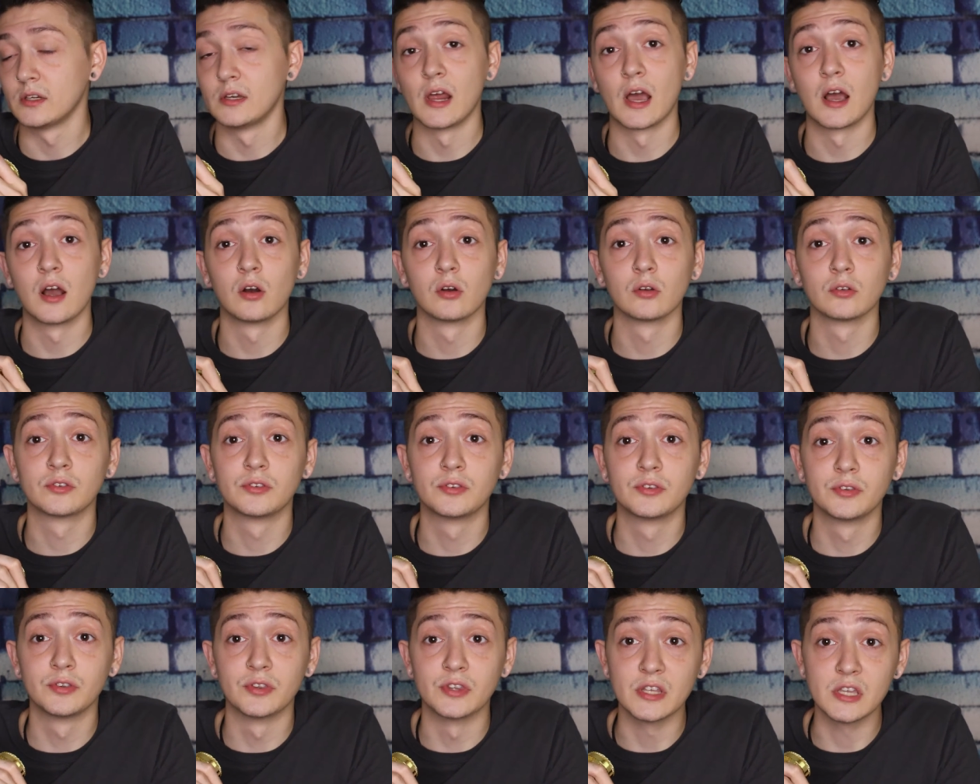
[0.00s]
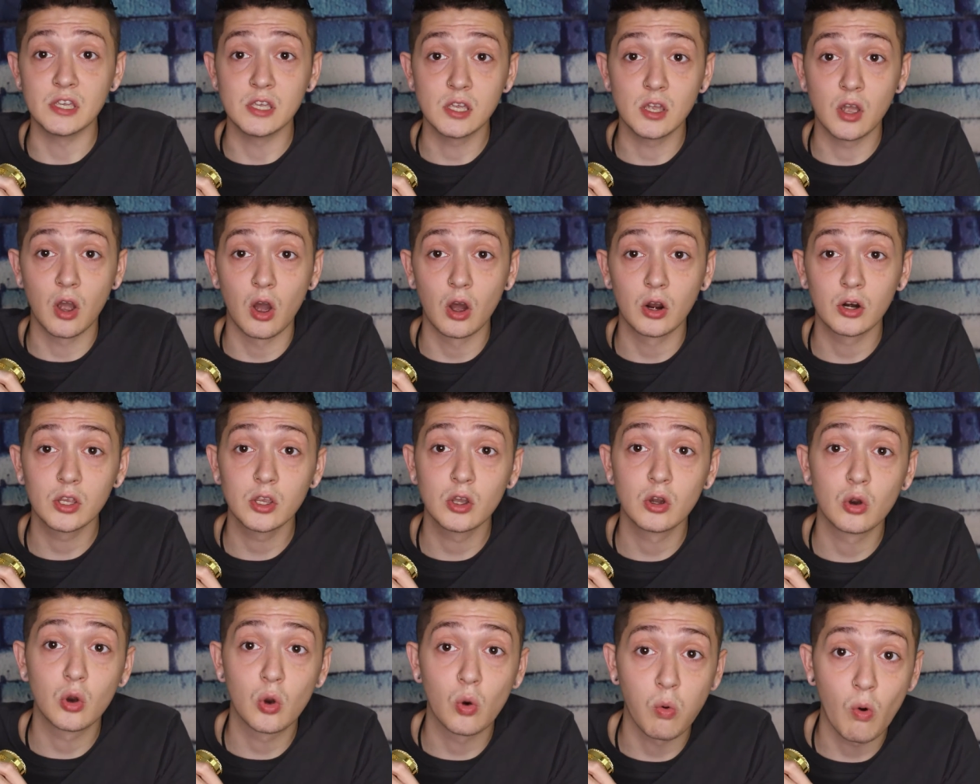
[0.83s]
now, the
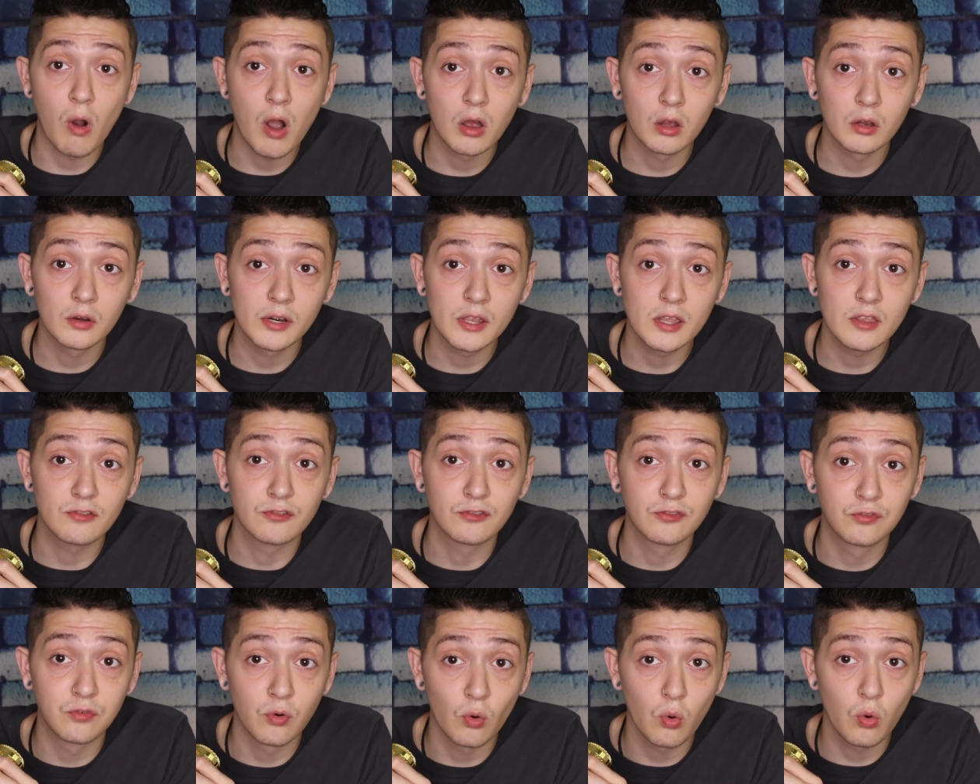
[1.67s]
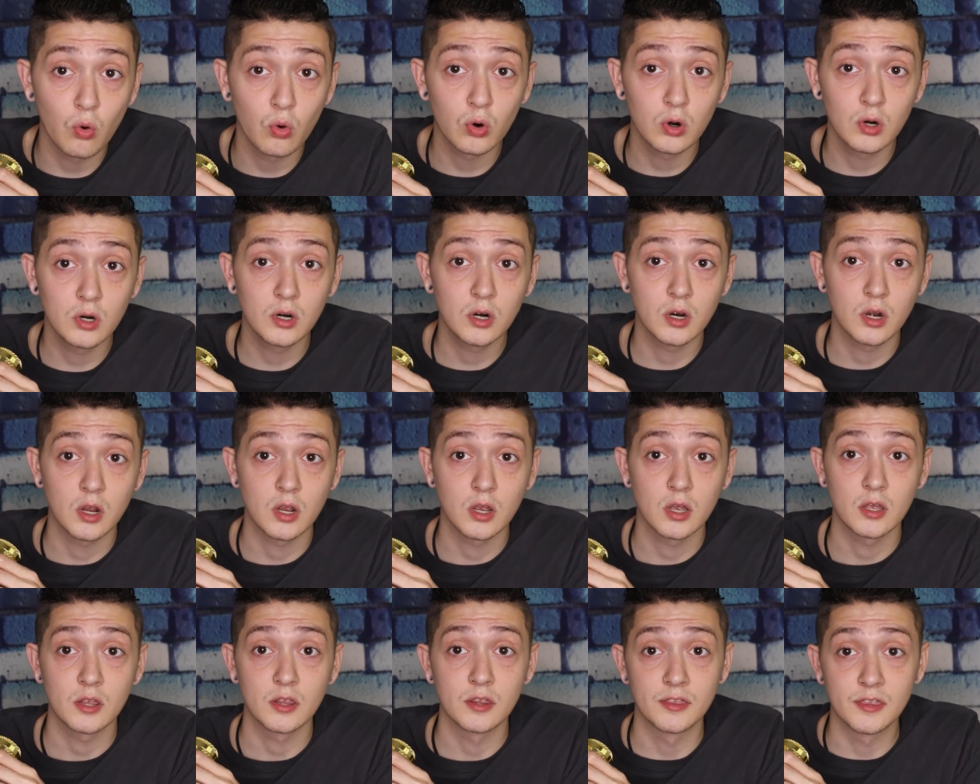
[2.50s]
audio quality for
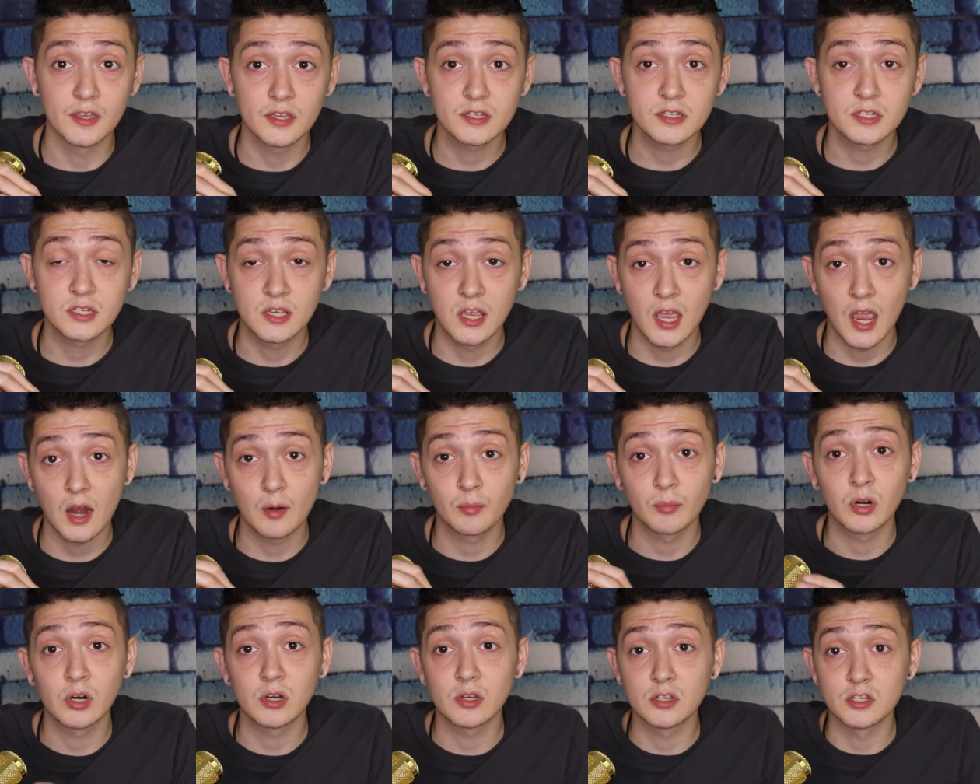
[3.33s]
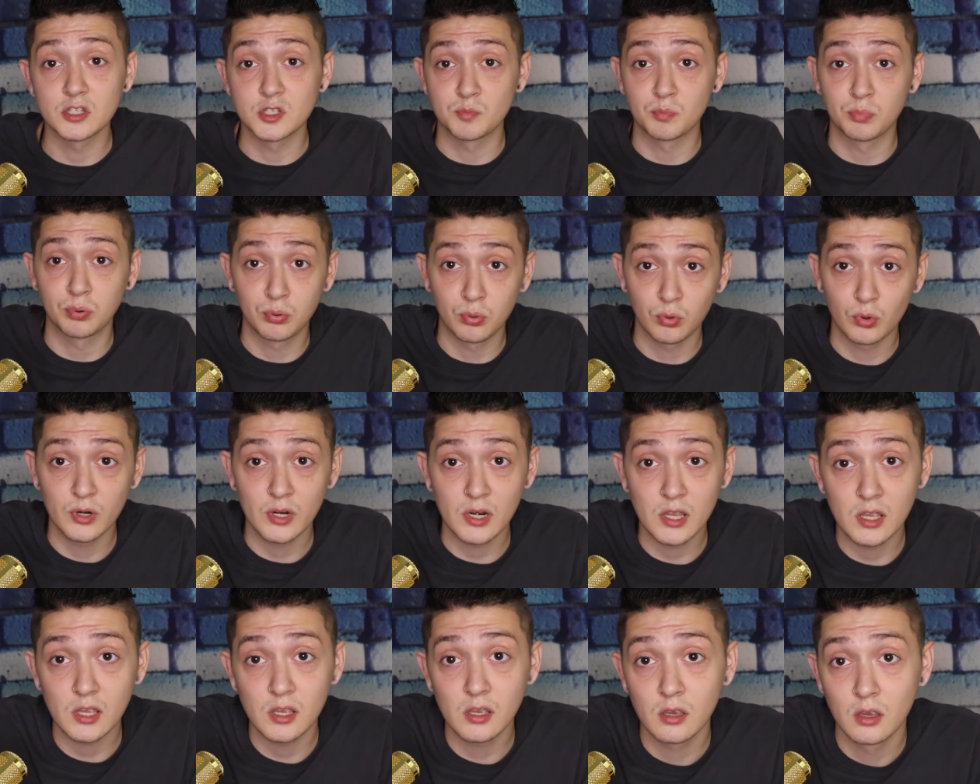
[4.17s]
this camera is
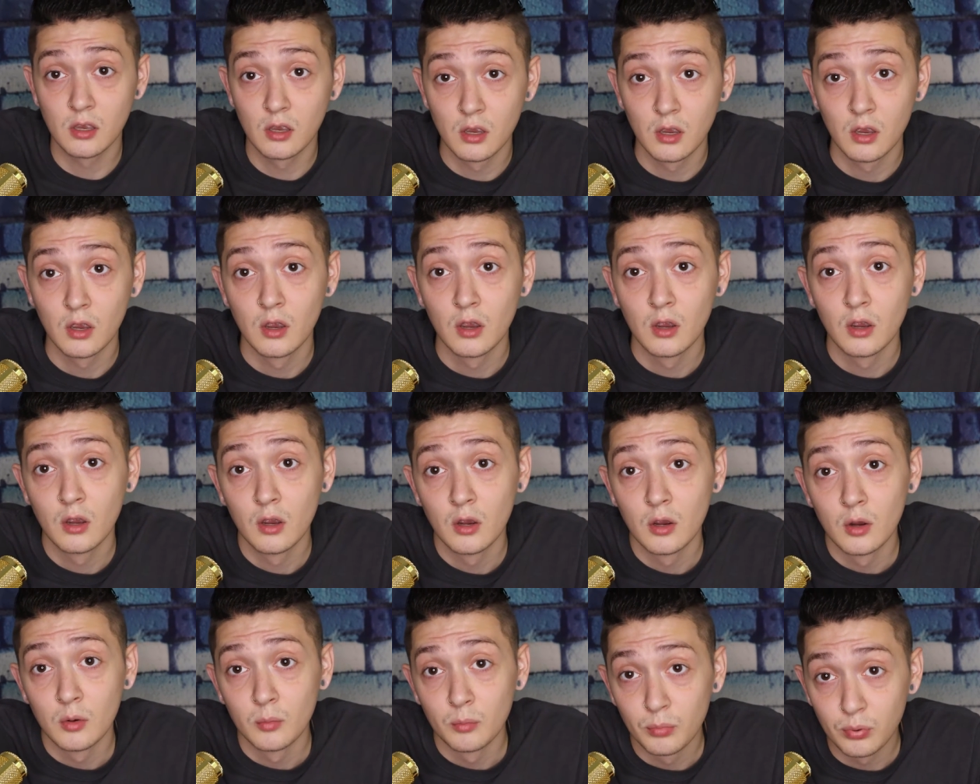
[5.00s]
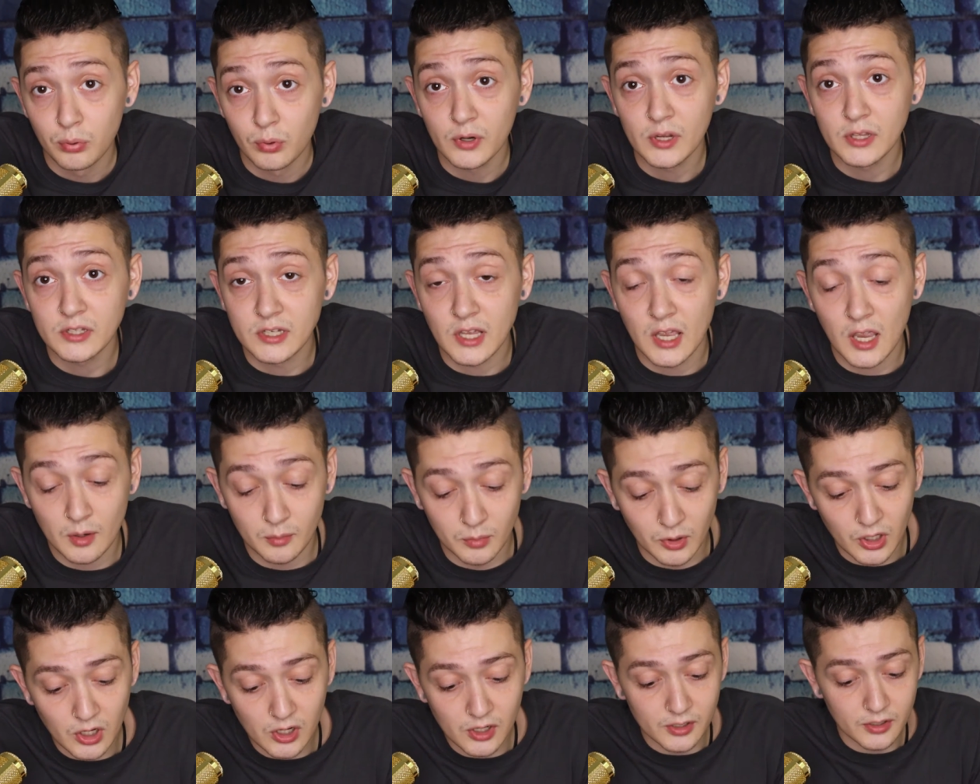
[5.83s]
pretty, pretty
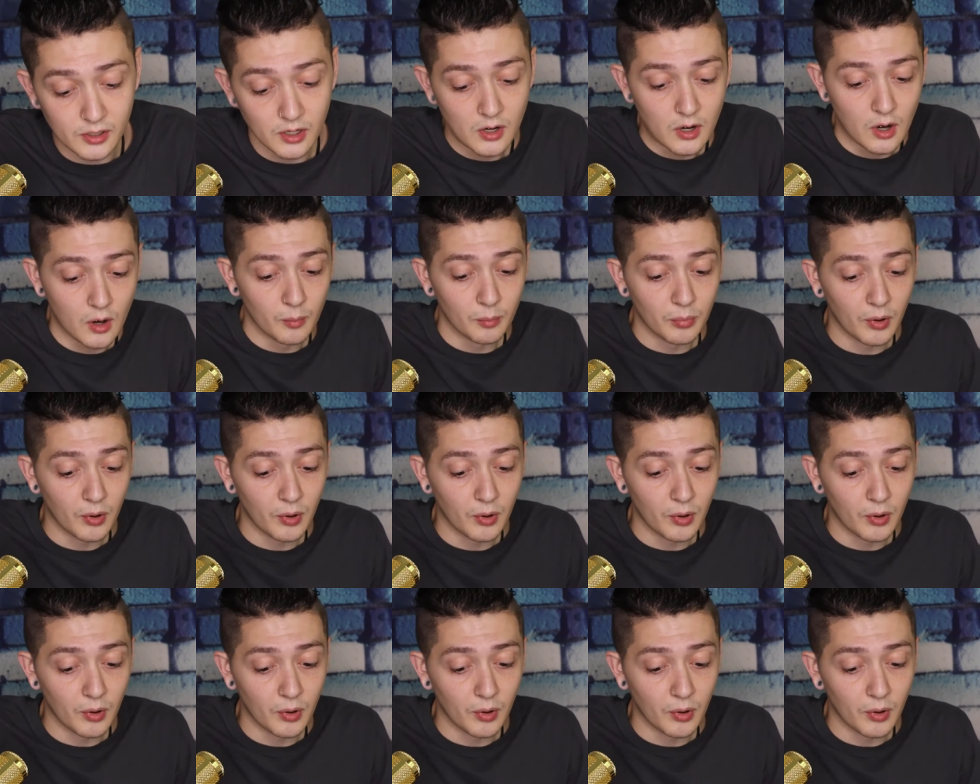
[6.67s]
damn good.